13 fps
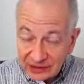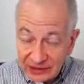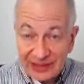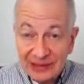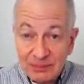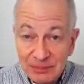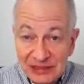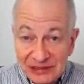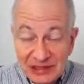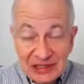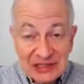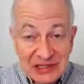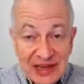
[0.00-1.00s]
can be
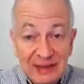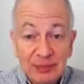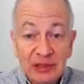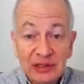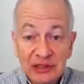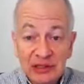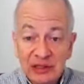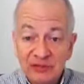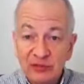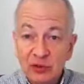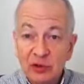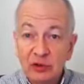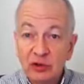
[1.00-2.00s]
disabling if
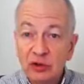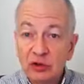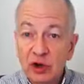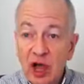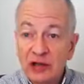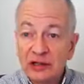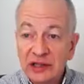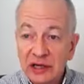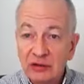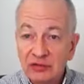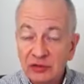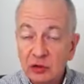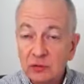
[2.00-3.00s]
we're not
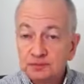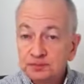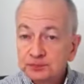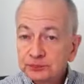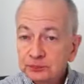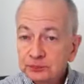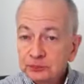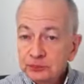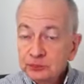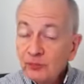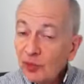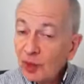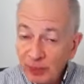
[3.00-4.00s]
careful.
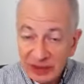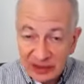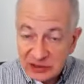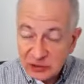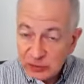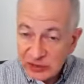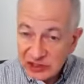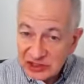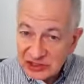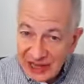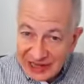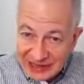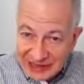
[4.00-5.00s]
But as we
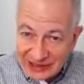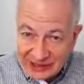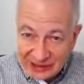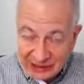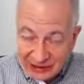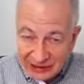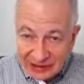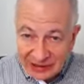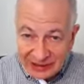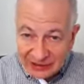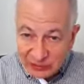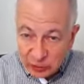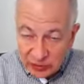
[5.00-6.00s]
stay in it,
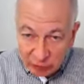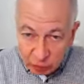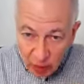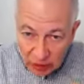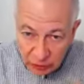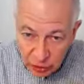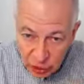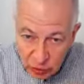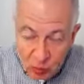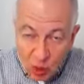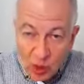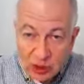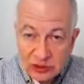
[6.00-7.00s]
if we run
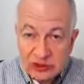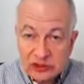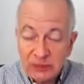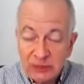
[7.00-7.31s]
towards the